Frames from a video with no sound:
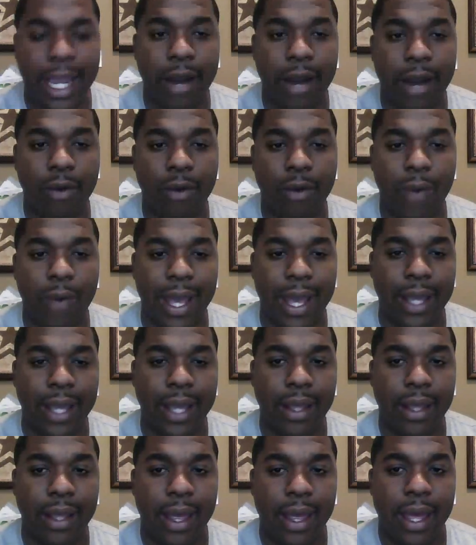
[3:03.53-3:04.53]

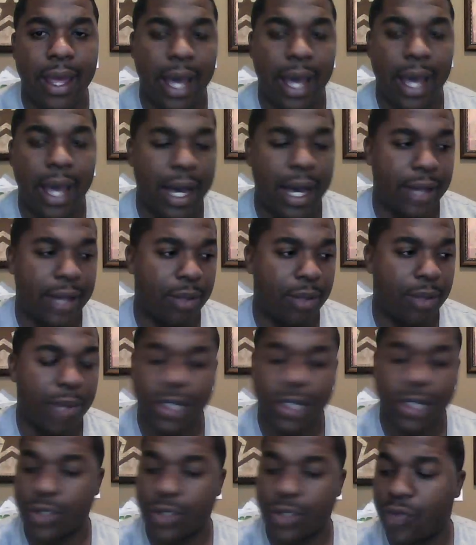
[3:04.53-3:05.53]
caraway. The
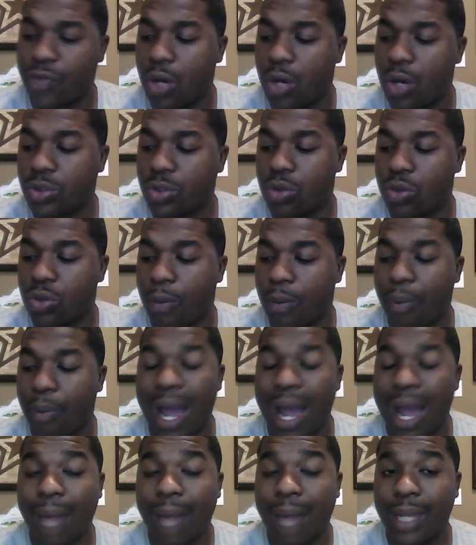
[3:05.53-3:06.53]
mixture of those two are
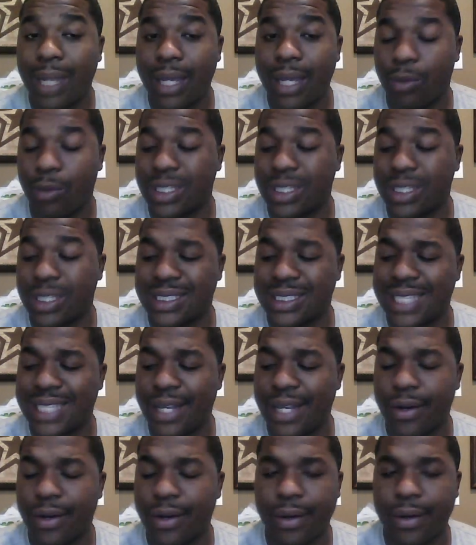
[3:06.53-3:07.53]
probably with the
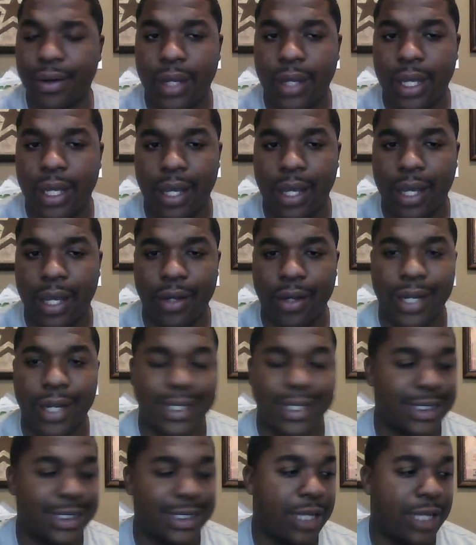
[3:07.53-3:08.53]
cedar.
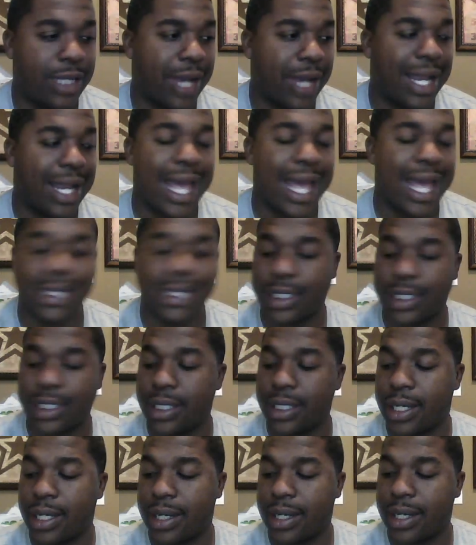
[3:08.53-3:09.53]
That the cedar kind of has
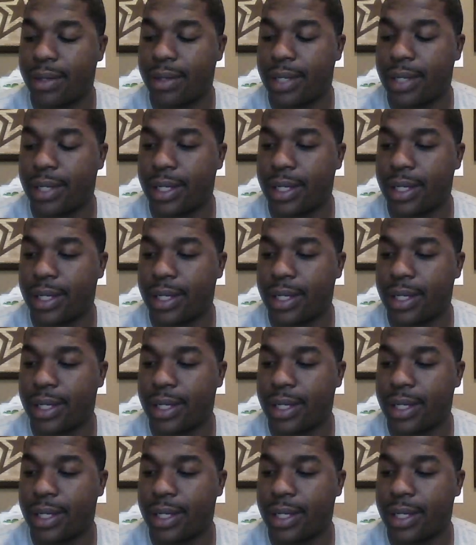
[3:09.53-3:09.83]
a